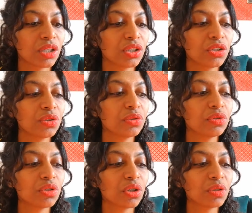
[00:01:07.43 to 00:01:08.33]
You'll
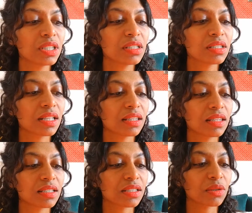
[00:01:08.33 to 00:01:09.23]
notice that
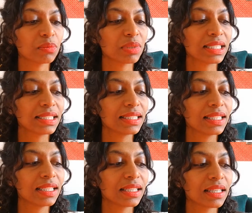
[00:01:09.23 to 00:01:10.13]
this completely
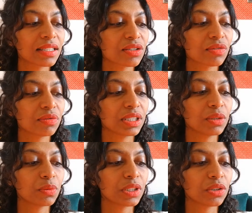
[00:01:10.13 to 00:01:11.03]
kicks free
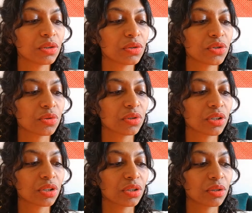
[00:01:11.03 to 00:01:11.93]
will to the
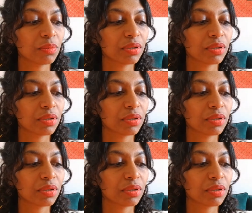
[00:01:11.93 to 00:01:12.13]
curb.